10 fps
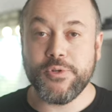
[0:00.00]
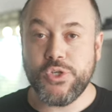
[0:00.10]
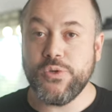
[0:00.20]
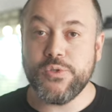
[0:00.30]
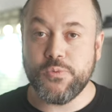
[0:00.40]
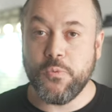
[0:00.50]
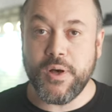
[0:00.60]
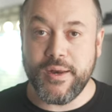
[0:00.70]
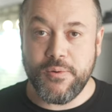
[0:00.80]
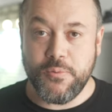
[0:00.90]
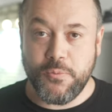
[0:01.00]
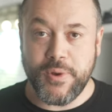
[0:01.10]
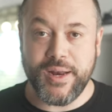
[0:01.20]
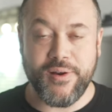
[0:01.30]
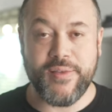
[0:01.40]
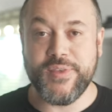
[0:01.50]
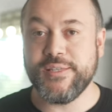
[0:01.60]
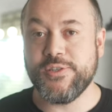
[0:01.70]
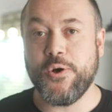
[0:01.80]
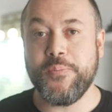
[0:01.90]
choose one winner. And this
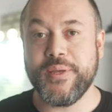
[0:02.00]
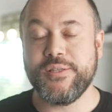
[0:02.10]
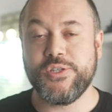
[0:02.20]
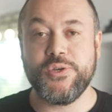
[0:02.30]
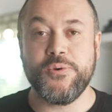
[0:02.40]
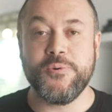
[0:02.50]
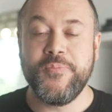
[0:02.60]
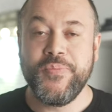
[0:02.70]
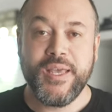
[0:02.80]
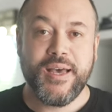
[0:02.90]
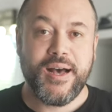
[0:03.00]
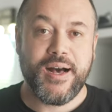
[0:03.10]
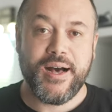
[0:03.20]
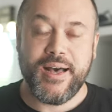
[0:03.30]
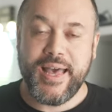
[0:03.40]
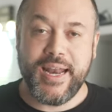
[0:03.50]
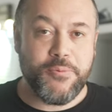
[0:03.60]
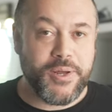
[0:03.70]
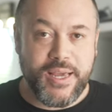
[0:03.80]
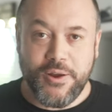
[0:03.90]
is open to uh,
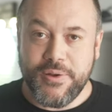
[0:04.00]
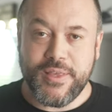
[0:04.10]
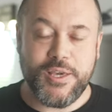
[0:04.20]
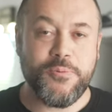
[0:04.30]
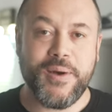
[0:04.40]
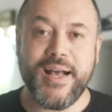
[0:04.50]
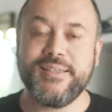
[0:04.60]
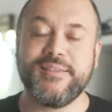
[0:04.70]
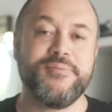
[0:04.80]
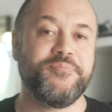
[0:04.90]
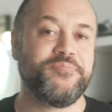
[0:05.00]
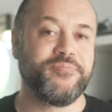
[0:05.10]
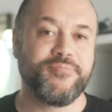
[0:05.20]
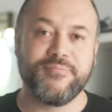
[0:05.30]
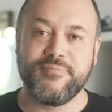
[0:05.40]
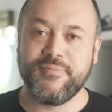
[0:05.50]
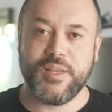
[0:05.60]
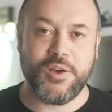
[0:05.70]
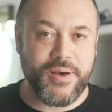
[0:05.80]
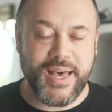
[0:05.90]
anyone here in the U S.
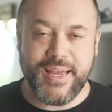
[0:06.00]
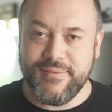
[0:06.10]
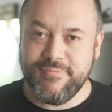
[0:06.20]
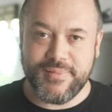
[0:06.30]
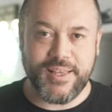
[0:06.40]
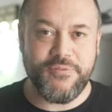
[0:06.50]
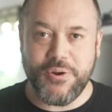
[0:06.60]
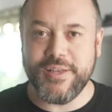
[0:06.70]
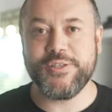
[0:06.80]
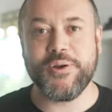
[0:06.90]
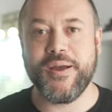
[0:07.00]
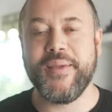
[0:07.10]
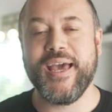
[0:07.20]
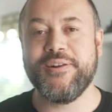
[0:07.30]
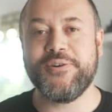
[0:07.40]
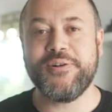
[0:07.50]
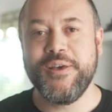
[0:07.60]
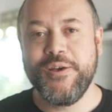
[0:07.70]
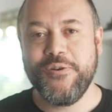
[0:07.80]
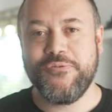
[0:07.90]
Go ahead, leave your Instagram handle
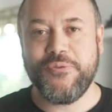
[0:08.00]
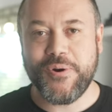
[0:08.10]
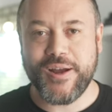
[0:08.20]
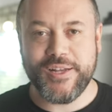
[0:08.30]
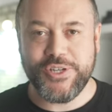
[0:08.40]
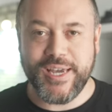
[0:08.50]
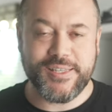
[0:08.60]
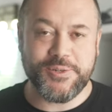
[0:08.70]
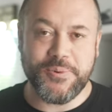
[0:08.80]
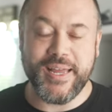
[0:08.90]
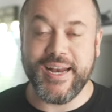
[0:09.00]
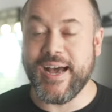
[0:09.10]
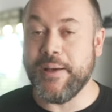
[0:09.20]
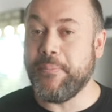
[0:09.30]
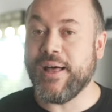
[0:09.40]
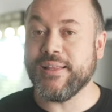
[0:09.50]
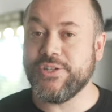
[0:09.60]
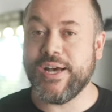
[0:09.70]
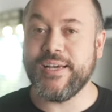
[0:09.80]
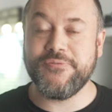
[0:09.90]
for a chance to win. And I
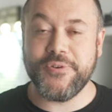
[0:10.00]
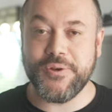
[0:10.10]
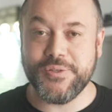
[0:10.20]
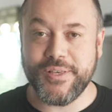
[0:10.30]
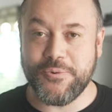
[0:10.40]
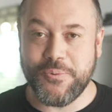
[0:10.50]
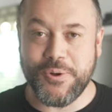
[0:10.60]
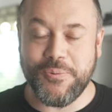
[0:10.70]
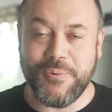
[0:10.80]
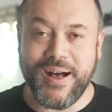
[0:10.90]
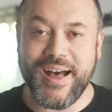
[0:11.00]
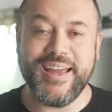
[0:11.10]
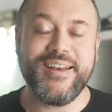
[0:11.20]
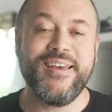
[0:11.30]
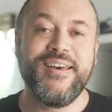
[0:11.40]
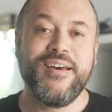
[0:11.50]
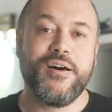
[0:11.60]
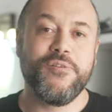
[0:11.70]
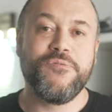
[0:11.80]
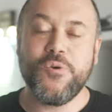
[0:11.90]
apologize for those that are worldwide.
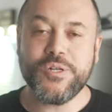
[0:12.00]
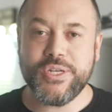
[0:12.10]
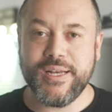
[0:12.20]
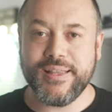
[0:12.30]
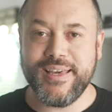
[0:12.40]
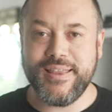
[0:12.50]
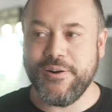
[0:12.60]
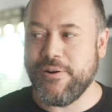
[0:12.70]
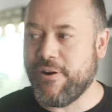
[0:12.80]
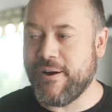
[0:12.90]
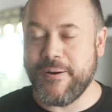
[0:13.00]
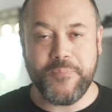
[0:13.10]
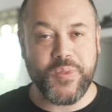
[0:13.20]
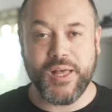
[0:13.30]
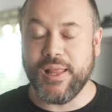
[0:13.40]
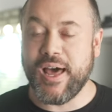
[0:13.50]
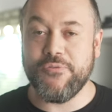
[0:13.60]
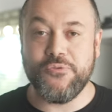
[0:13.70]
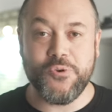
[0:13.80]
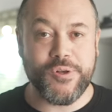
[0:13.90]
Unfortunately, there are a lot
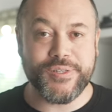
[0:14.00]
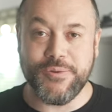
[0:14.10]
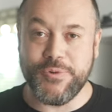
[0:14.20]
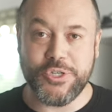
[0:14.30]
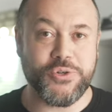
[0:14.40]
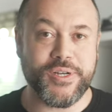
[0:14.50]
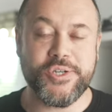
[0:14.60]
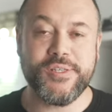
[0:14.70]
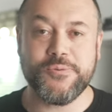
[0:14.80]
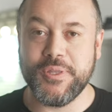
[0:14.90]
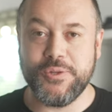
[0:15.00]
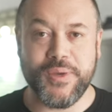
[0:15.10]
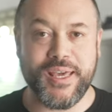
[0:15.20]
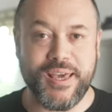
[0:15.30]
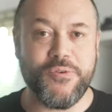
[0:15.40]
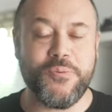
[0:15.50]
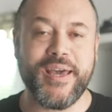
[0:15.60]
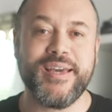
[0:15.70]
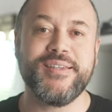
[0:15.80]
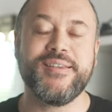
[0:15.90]
of rules and restrictions with doing
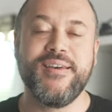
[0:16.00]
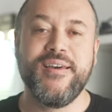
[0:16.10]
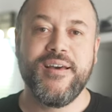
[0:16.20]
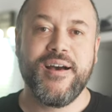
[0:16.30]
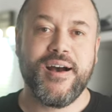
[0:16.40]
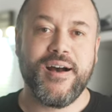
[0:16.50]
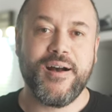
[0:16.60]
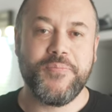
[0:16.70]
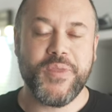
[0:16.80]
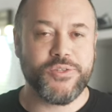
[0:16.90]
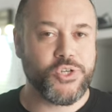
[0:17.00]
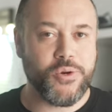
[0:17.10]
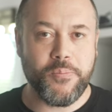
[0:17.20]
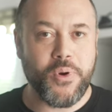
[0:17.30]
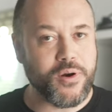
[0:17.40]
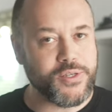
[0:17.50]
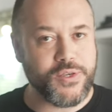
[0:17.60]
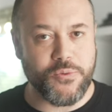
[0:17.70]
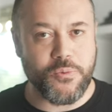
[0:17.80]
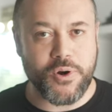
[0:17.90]
giveaways uh, in certain parts of
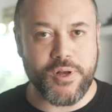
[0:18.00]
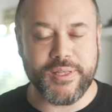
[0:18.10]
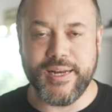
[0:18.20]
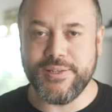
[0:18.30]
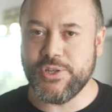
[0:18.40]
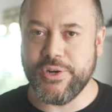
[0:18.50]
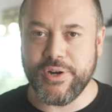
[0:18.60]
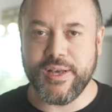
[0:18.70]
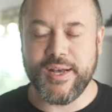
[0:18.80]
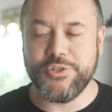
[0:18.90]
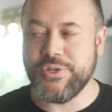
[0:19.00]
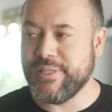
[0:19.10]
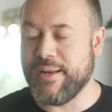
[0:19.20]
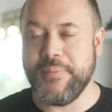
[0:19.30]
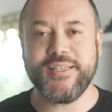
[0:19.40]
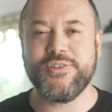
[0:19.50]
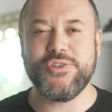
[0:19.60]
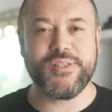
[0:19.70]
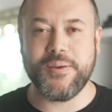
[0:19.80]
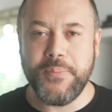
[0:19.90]
the world and in certain countries, and it makes it
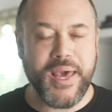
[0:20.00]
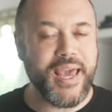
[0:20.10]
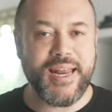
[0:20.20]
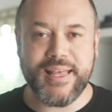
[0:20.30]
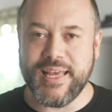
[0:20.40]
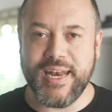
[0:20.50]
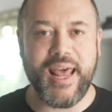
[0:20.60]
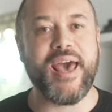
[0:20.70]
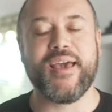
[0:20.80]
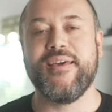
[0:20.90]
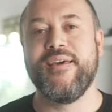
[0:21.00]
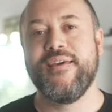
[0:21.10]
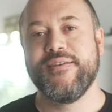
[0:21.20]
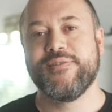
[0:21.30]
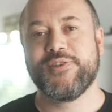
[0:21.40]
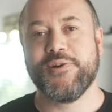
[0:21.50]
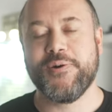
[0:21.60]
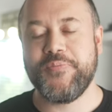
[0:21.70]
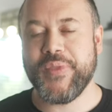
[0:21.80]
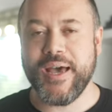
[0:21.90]
just a pain in the neck.
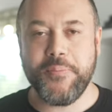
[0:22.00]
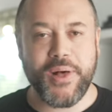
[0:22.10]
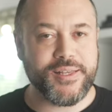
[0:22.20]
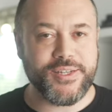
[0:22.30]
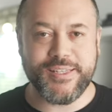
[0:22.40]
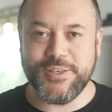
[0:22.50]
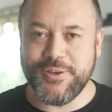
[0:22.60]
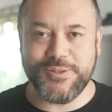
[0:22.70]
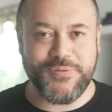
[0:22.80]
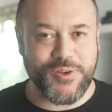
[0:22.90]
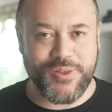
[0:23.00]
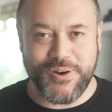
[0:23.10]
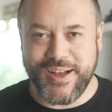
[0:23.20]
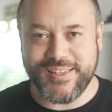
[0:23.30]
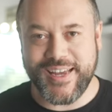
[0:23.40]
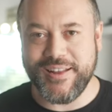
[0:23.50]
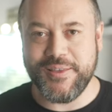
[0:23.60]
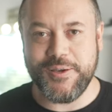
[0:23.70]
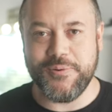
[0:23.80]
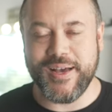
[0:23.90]
So I apologize to those of you that are outside of the
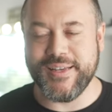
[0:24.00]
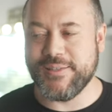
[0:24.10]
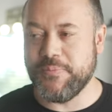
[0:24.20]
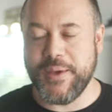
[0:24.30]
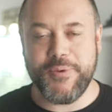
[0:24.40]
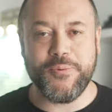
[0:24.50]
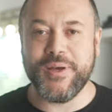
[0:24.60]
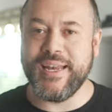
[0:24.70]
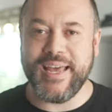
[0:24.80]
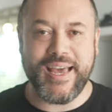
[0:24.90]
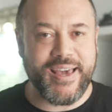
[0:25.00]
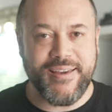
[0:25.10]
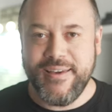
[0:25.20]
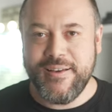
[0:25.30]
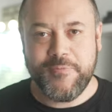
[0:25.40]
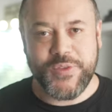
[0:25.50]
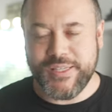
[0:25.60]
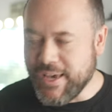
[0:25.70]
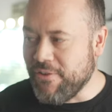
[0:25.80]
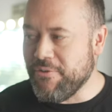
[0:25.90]
U S. Maybe one day these
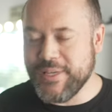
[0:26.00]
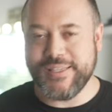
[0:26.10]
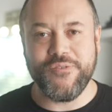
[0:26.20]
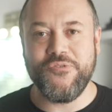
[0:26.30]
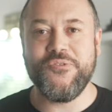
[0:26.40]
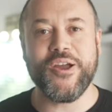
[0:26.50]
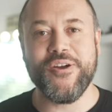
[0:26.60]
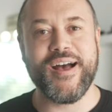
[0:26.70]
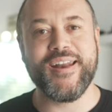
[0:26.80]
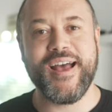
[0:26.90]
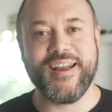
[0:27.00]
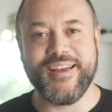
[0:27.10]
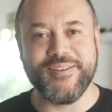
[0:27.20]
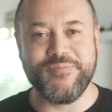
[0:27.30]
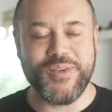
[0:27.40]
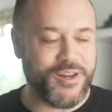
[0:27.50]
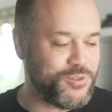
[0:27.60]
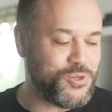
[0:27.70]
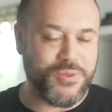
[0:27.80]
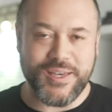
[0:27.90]
governments can figure out how to, you know,
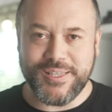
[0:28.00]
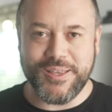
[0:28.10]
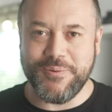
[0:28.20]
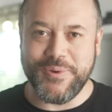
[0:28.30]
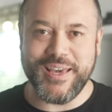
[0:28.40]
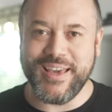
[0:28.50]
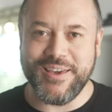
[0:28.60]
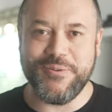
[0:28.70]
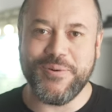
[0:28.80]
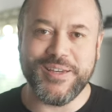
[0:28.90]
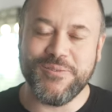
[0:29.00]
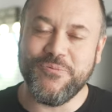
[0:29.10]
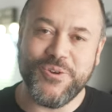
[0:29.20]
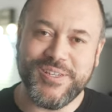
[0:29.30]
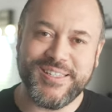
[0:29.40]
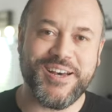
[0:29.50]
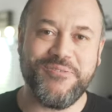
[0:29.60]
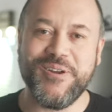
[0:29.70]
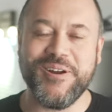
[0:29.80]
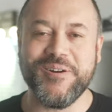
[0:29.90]
do this so that we can give away some free
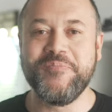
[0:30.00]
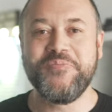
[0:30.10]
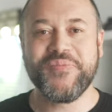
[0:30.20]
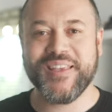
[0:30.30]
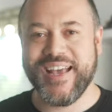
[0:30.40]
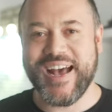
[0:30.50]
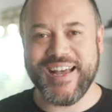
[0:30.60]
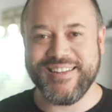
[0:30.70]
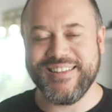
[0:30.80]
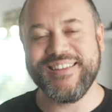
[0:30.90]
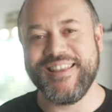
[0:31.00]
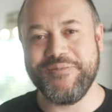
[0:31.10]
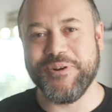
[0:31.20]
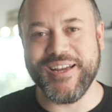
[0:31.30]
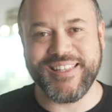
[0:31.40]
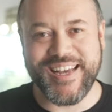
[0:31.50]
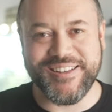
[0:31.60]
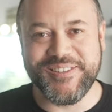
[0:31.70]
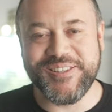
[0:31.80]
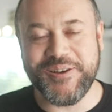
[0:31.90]
stuff here at the
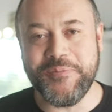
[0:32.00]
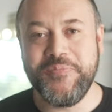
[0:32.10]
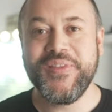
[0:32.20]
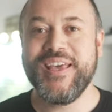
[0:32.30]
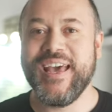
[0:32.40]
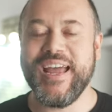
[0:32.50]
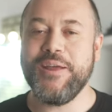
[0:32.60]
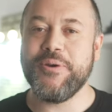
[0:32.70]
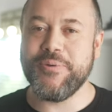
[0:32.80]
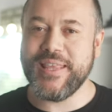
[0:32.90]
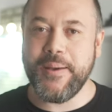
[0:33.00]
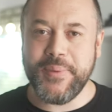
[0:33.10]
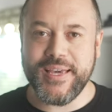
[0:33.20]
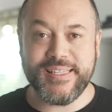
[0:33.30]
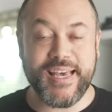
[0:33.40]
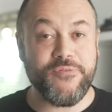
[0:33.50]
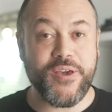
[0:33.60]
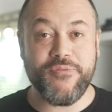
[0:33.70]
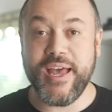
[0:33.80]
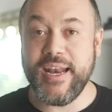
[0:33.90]
Breakdown. So anyway, with that being said, if you
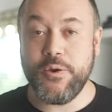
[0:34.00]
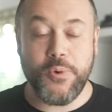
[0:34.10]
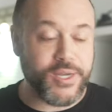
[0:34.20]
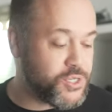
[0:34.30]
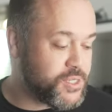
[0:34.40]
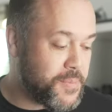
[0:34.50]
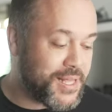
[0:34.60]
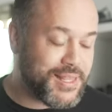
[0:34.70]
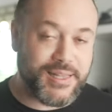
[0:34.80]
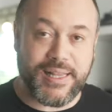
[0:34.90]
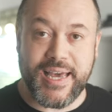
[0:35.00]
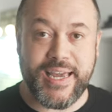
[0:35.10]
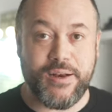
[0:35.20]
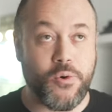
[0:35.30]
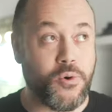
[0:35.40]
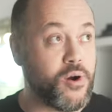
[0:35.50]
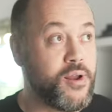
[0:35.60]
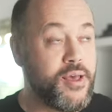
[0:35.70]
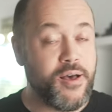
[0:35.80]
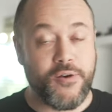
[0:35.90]
have any questions about the light or
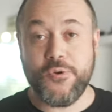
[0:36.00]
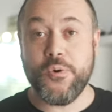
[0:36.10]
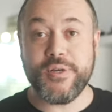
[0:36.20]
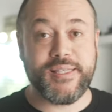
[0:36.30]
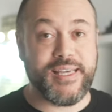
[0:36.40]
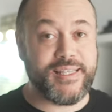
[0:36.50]
of course the